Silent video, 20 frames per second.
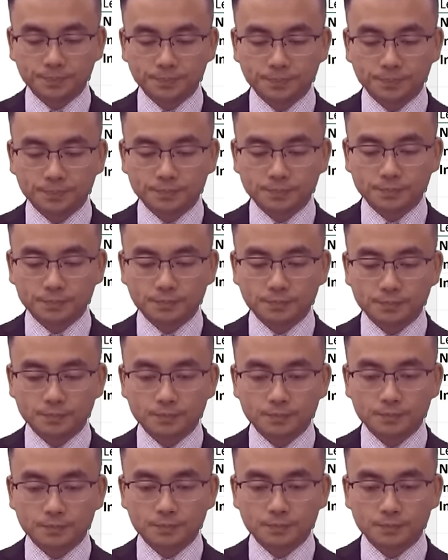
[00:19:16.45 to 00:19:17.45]

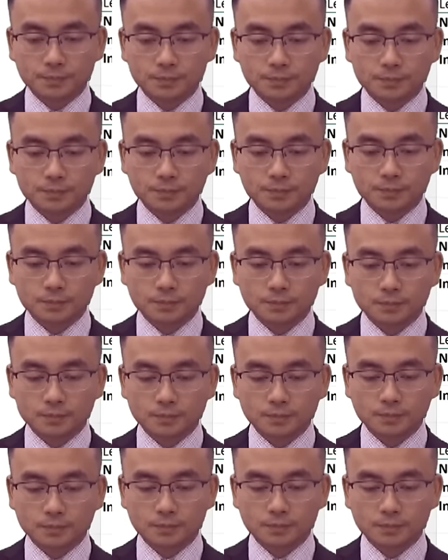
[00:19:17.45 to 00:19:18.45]

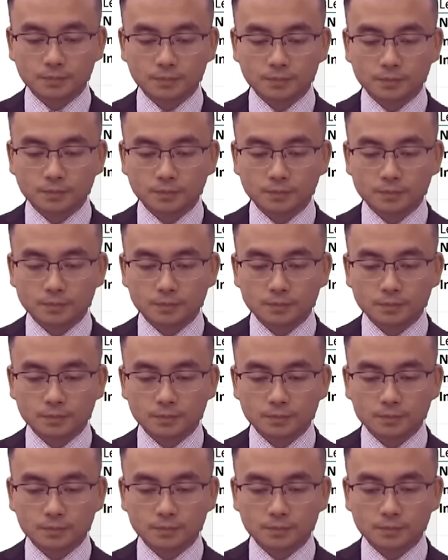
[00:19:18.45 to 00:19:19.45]

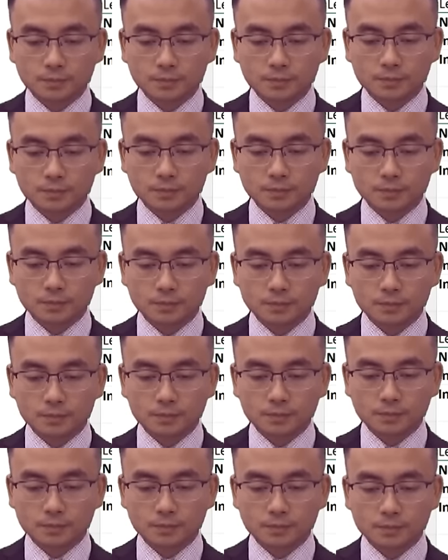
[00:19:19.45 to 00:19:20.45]

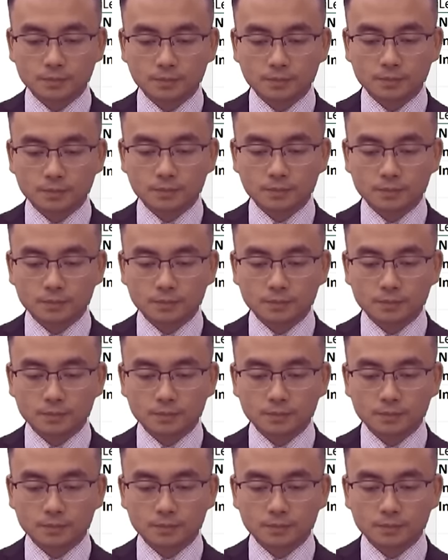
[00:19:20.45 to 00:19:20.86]
No one is speaking in this clip.